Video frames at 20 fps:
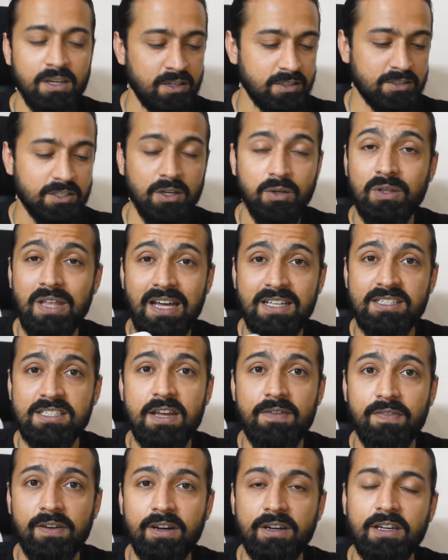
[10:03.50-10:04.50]
So that's
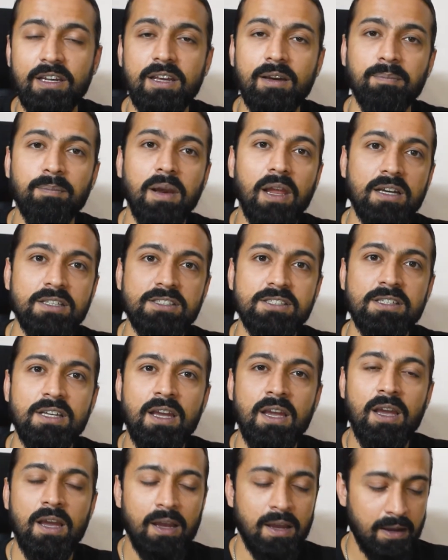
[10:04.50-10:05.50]
definitely a plus.
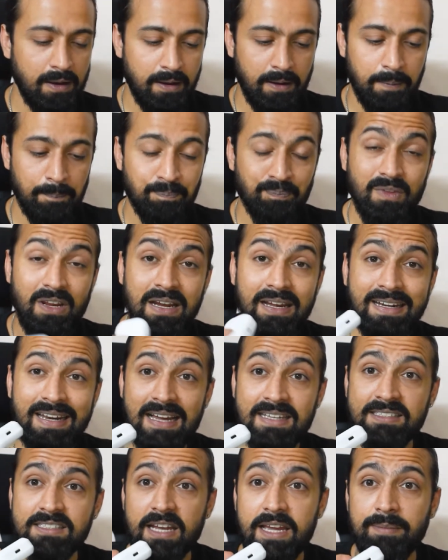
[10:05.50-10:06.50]
It
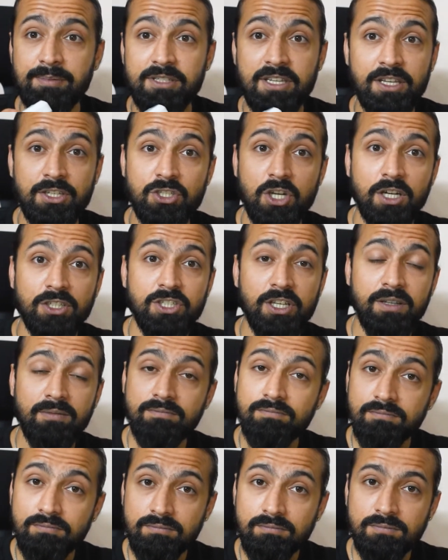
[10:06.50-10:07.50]
has Type-C
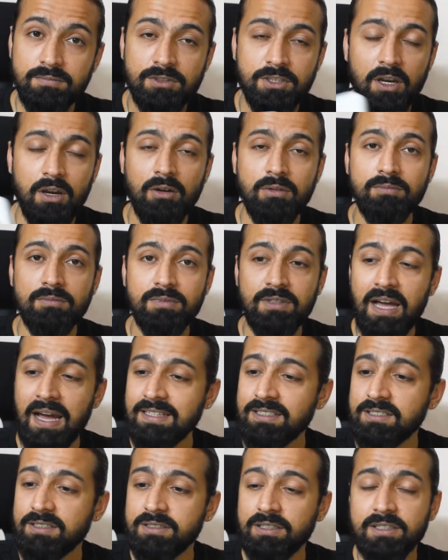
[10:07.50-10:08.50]
charging. So
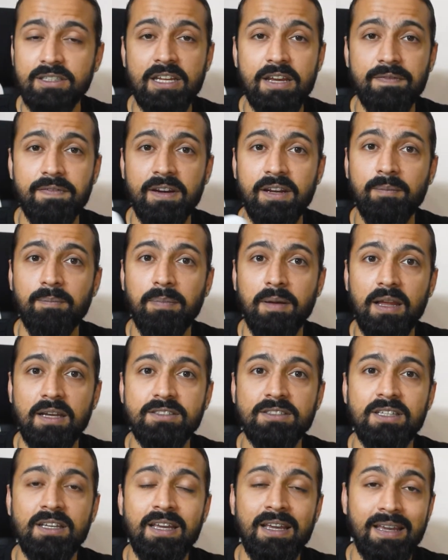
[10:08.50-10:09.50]
that's a definite
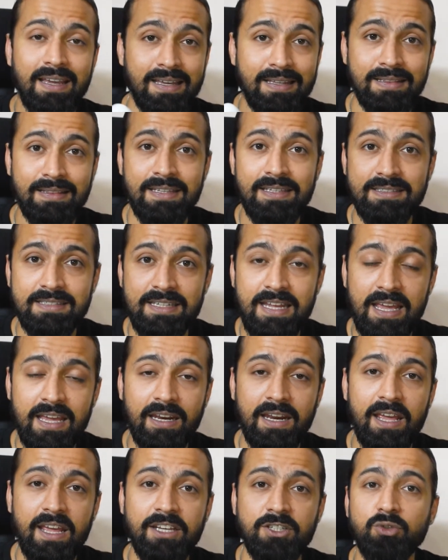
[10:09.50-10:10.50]
plus in this day
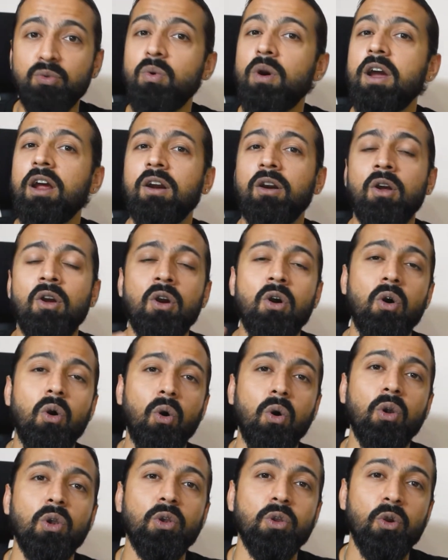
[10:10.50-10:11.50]
and age where
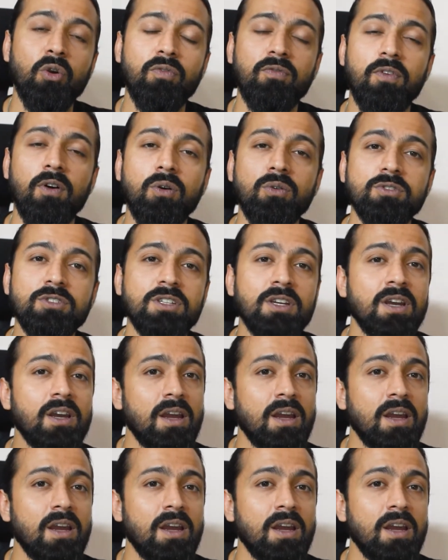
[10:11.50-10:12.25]
all your phones,